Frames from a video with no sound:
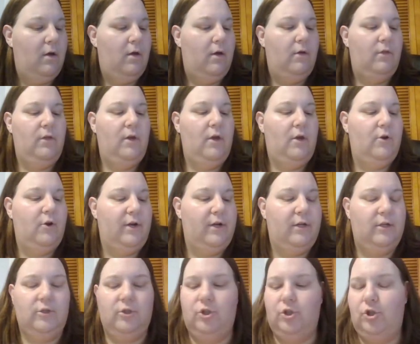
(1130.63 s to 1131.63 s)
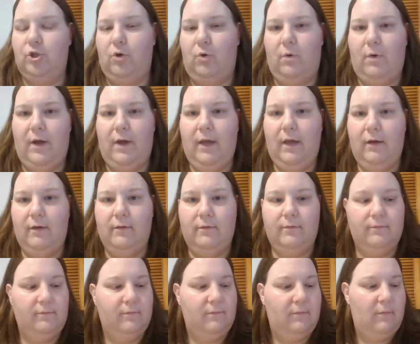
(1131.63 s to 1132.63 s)
The Cricut Joy
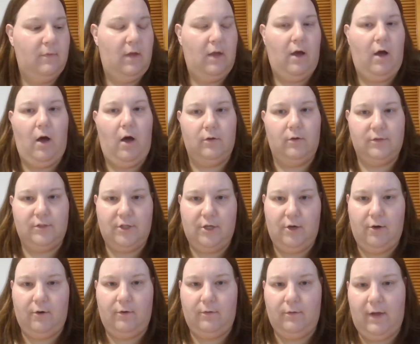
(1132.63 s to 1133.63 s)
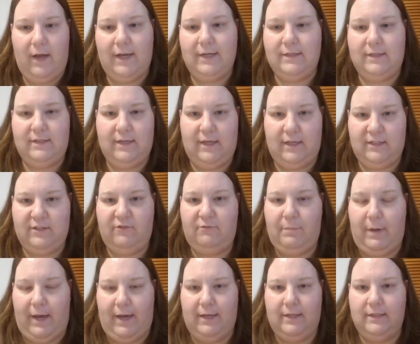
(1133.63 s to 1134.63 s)
also has sets of
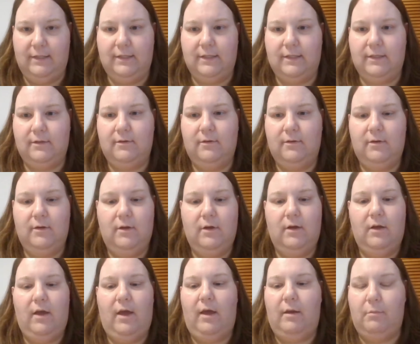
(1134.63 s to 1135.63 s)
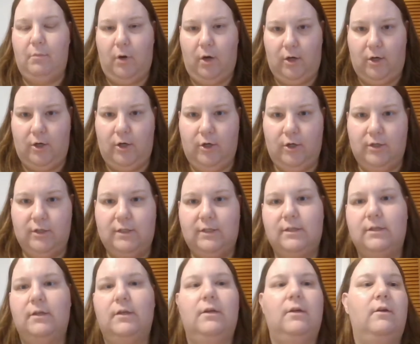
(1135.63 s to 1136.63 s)
pens and
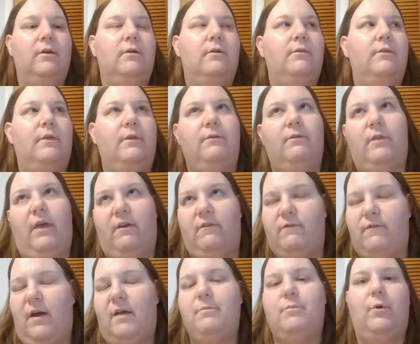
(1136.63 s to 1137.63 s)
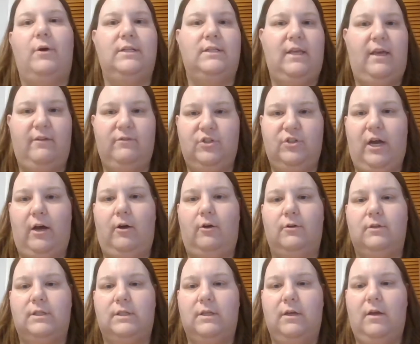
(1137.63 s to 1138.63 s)
markers. They have fine points, they have
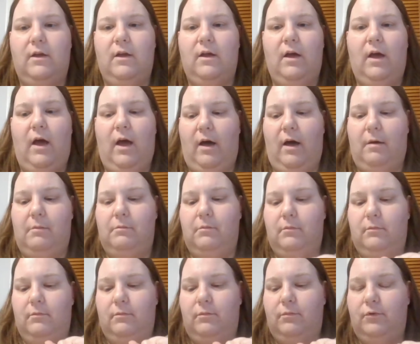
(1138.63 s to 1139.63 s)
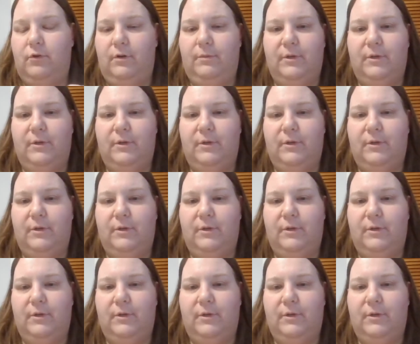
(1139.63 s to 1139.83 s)
gels, pretty much